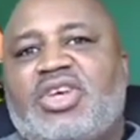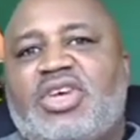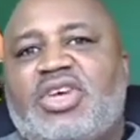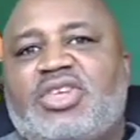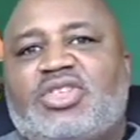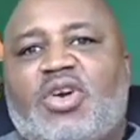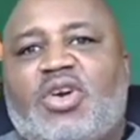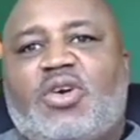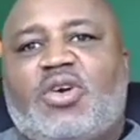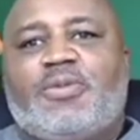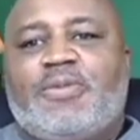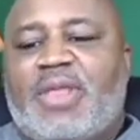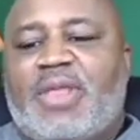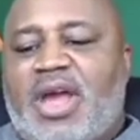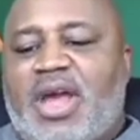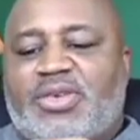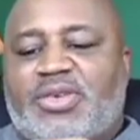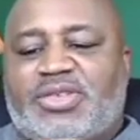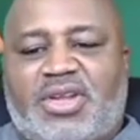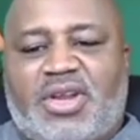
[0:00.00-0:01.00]
So
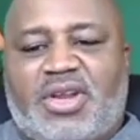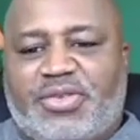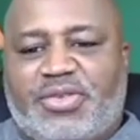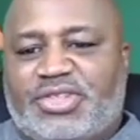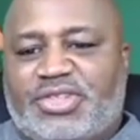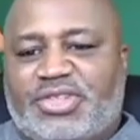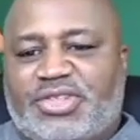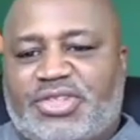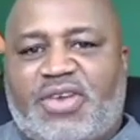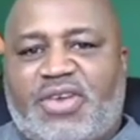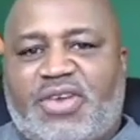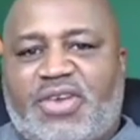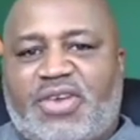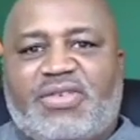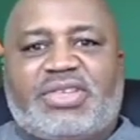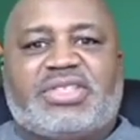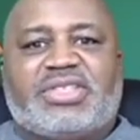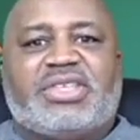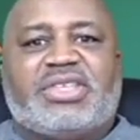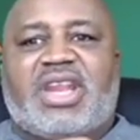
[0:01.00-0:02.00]
I was in all three
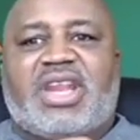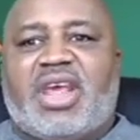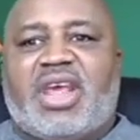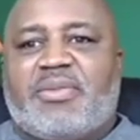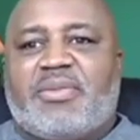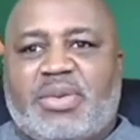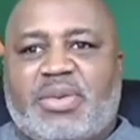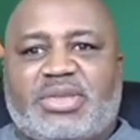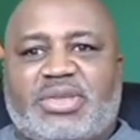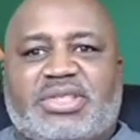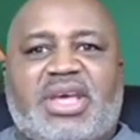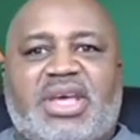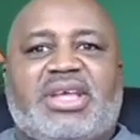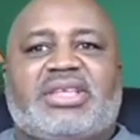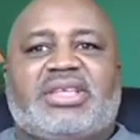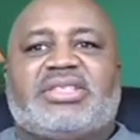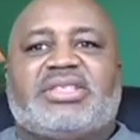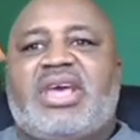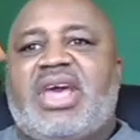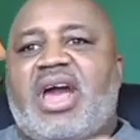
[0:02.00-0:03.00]
services. I had Bible
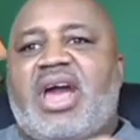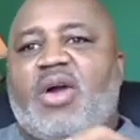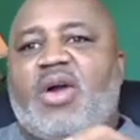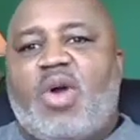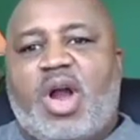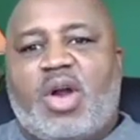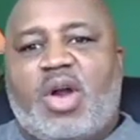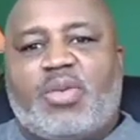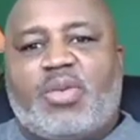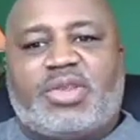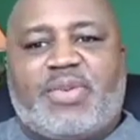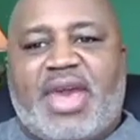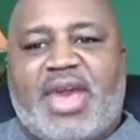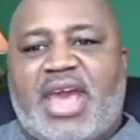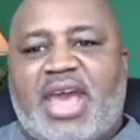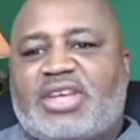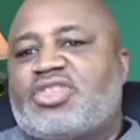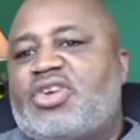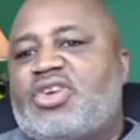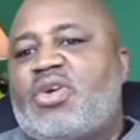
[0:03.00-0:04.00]
studies. I walked with the
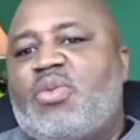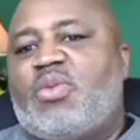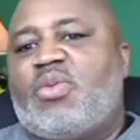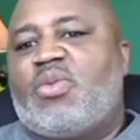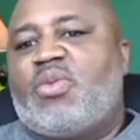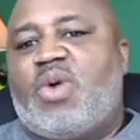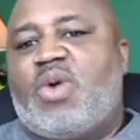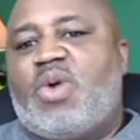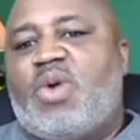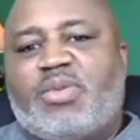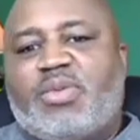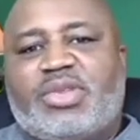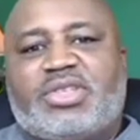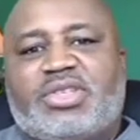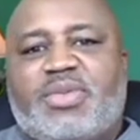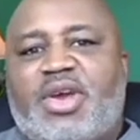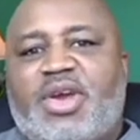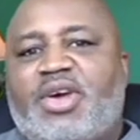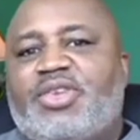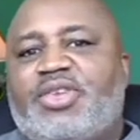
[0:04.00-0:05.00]
pastor. I walked with some
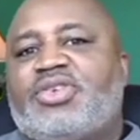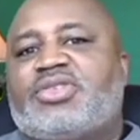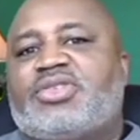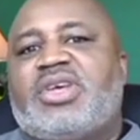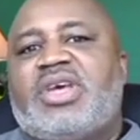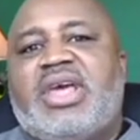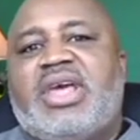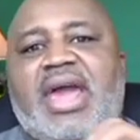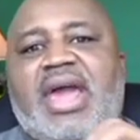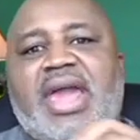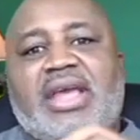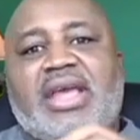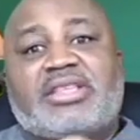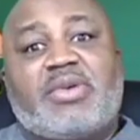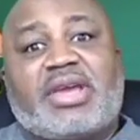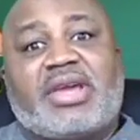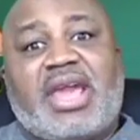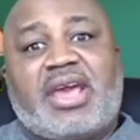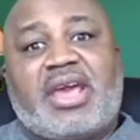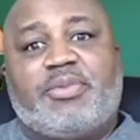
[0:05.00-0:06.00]
elders. I had some
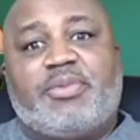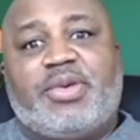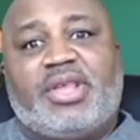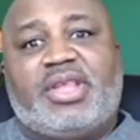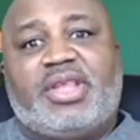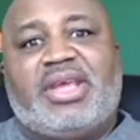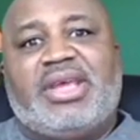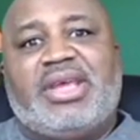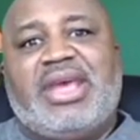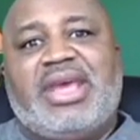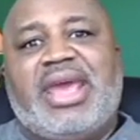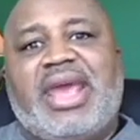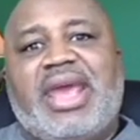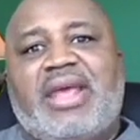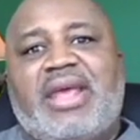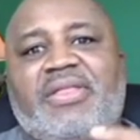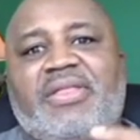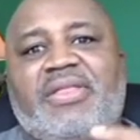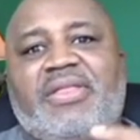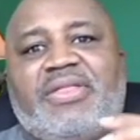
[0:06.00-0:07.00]
accountability,
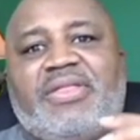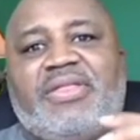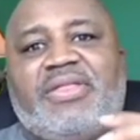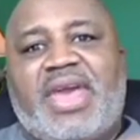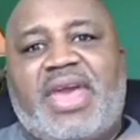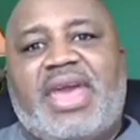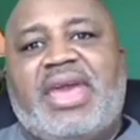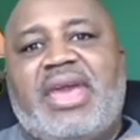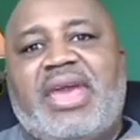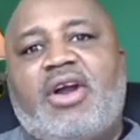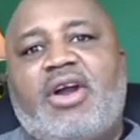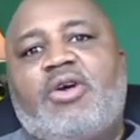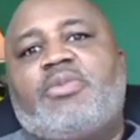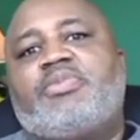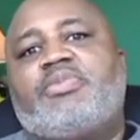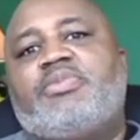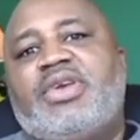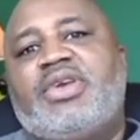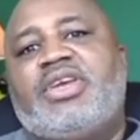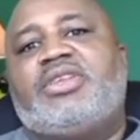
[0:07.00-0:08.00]
and they helped
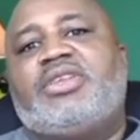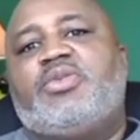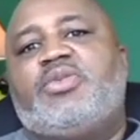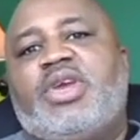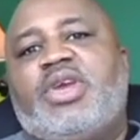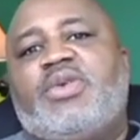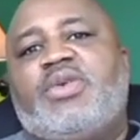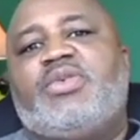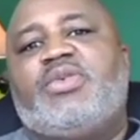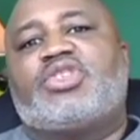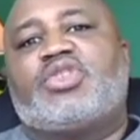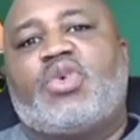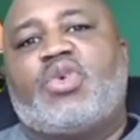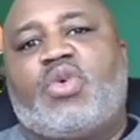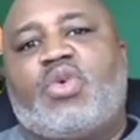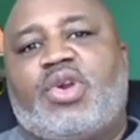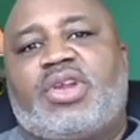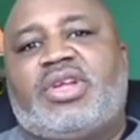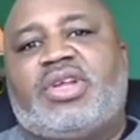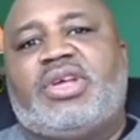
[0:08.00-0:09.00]
me to be
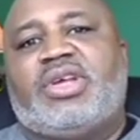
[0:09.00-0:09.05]
restored.